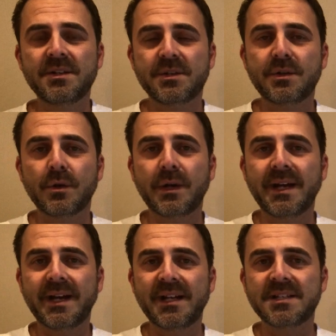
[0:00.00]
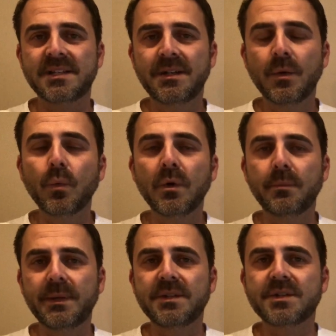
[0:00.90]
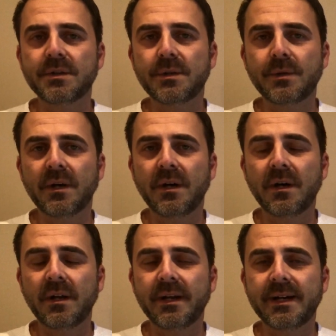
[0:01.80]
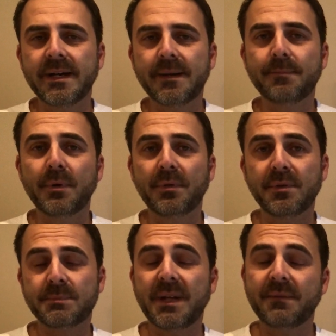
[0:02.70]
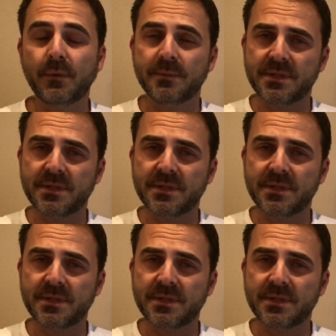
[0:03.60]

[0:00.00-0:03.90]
So your ads will be shown on both those platforms.